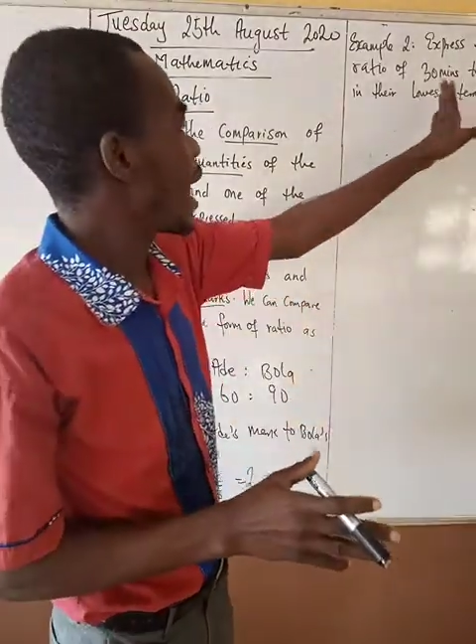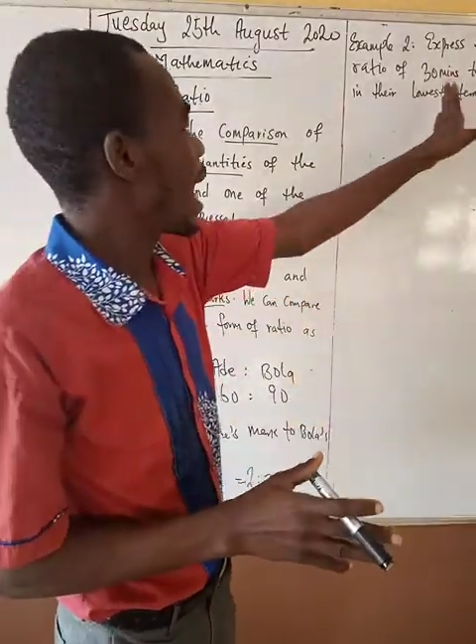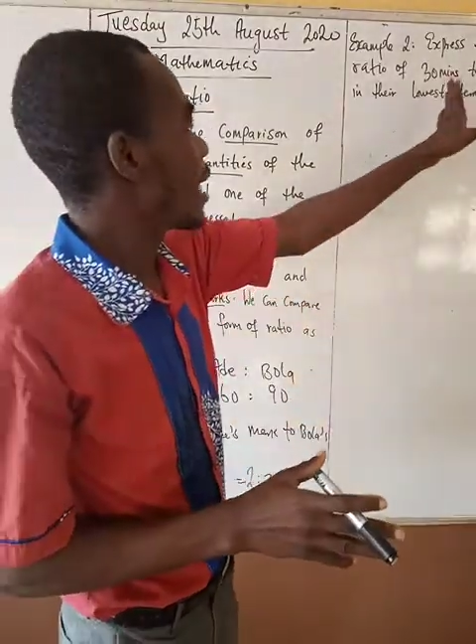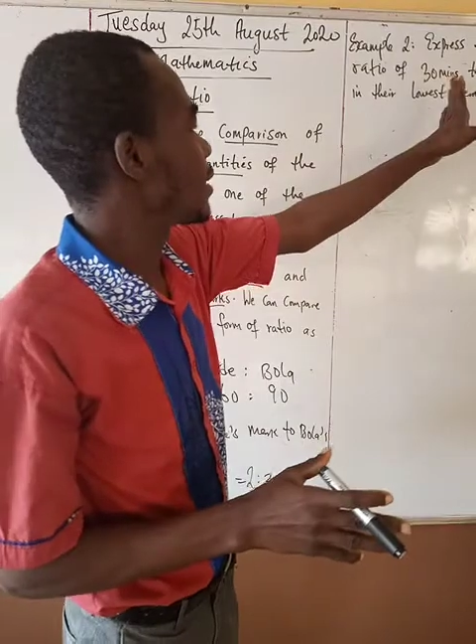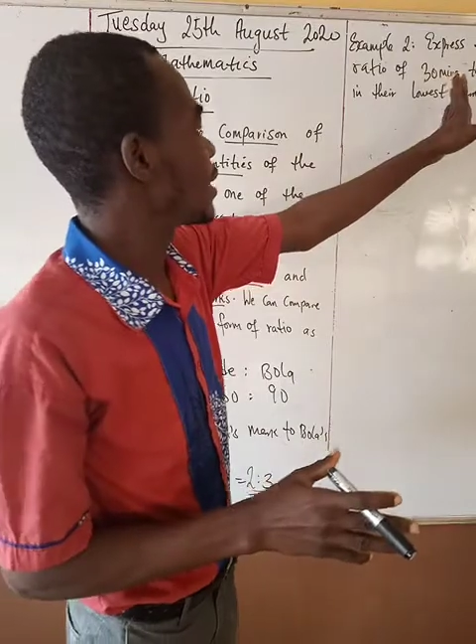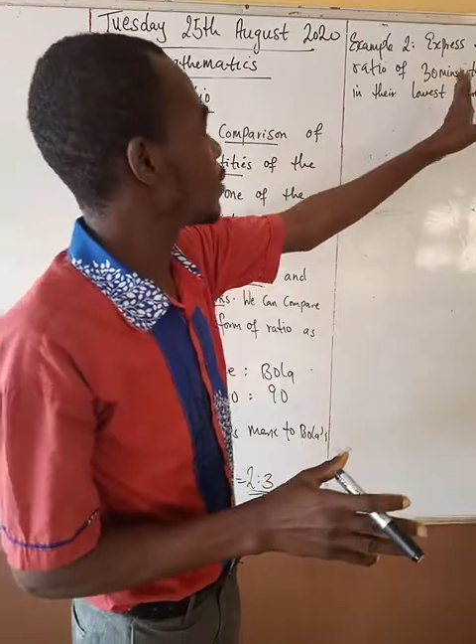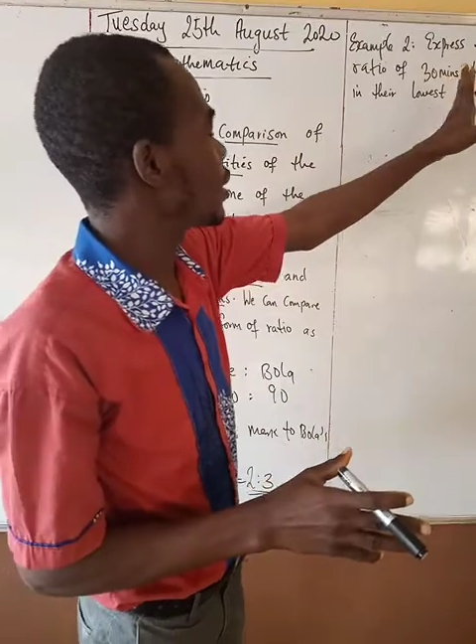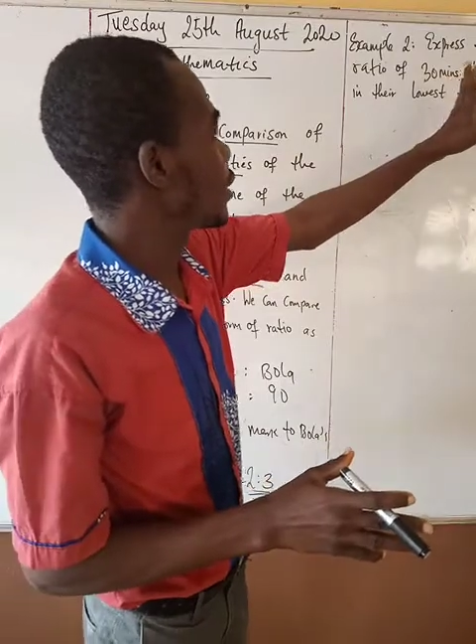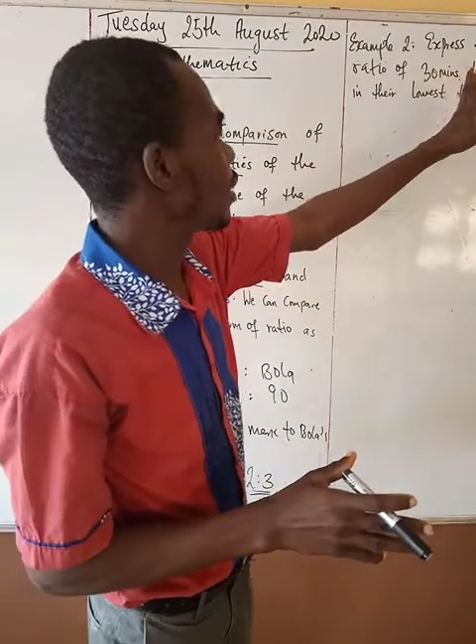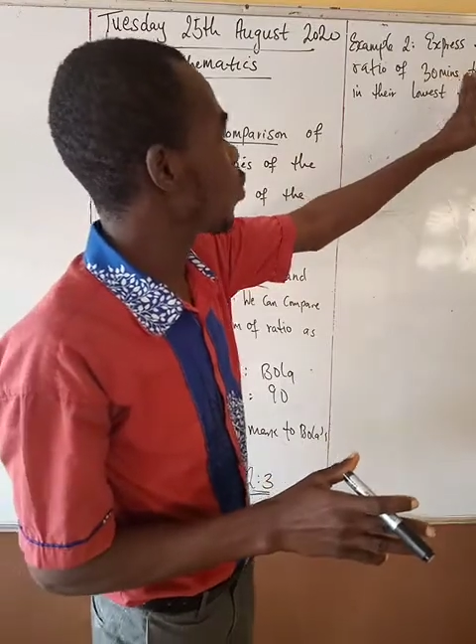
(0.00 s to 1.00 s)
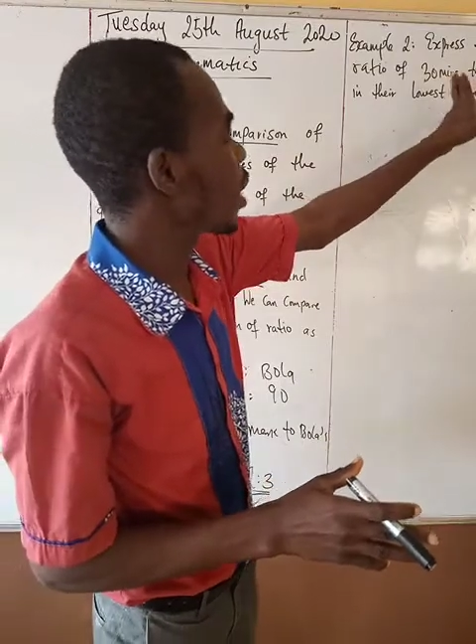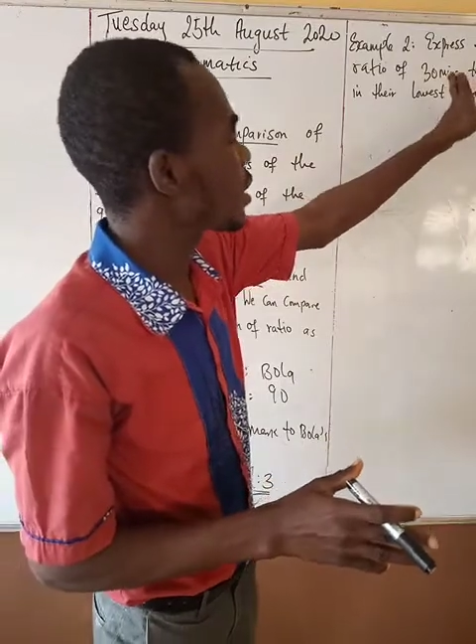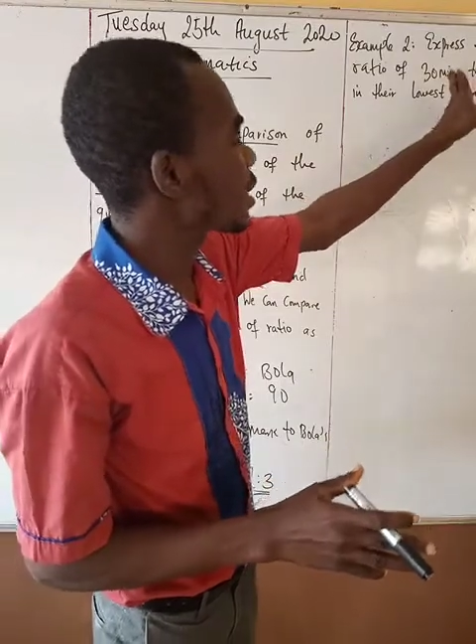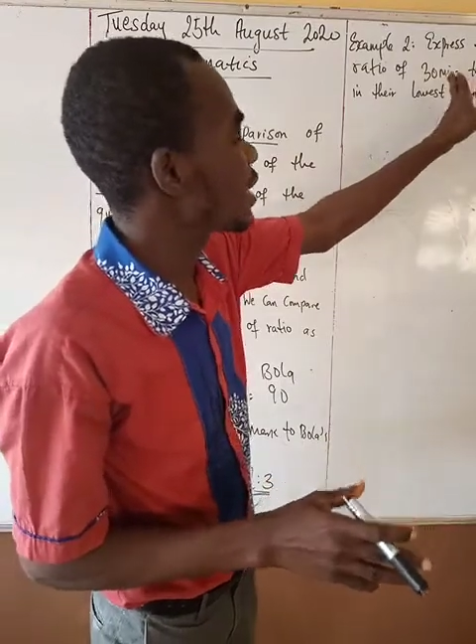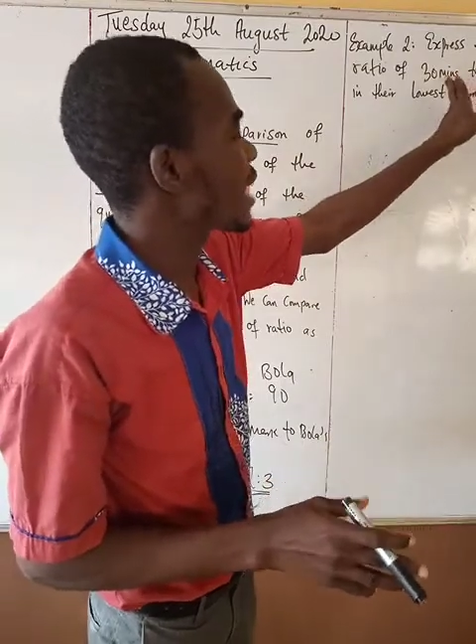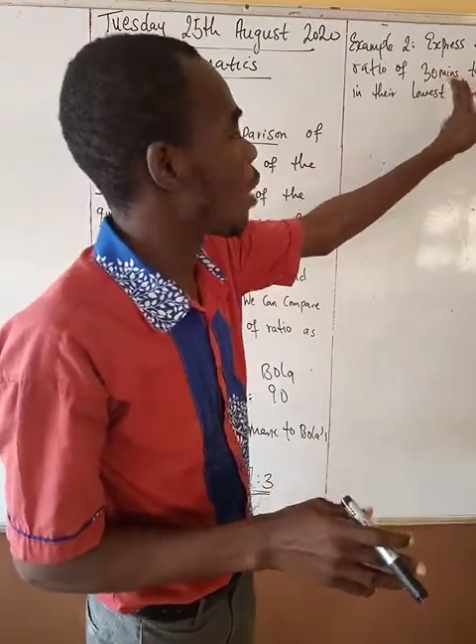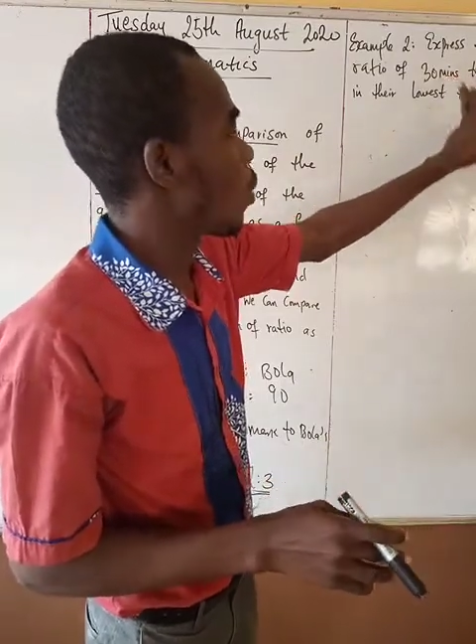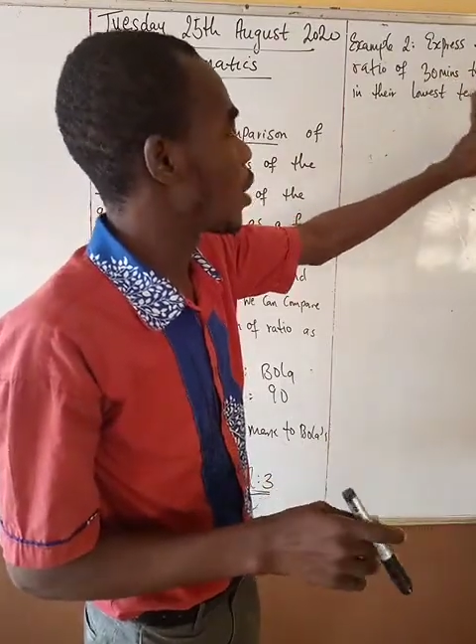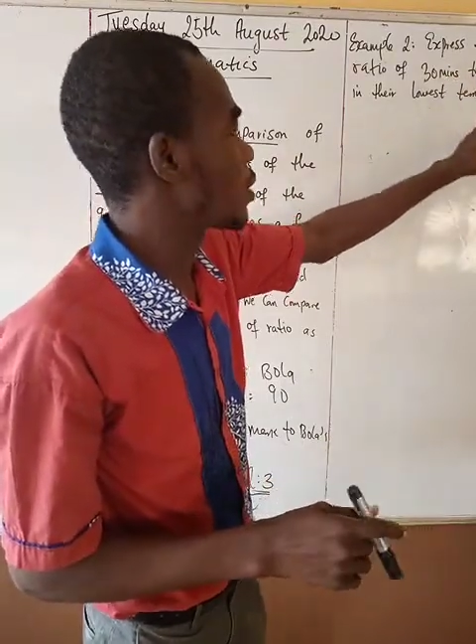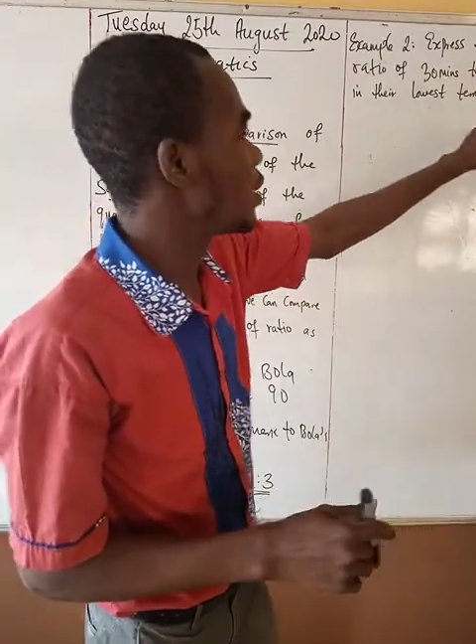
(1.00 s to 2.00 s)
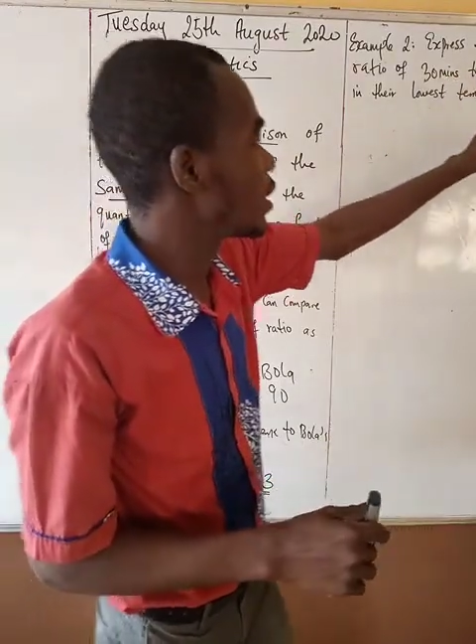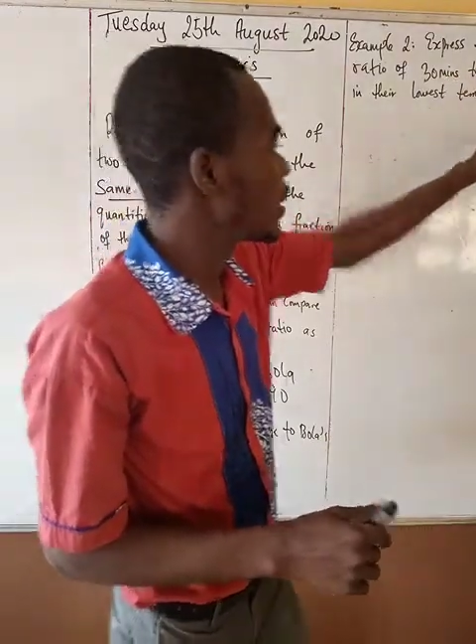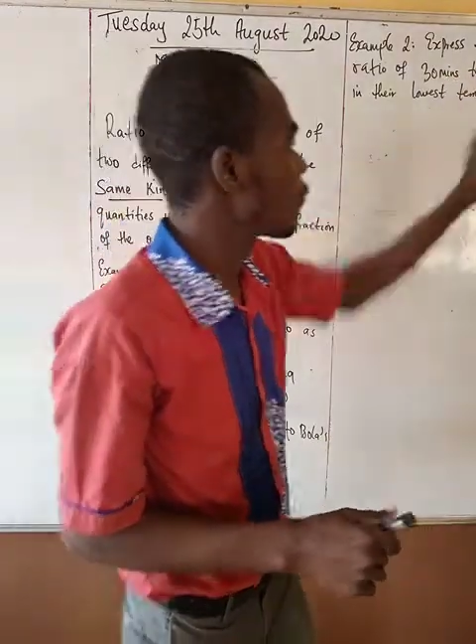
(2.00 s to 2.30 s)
the quantities are what?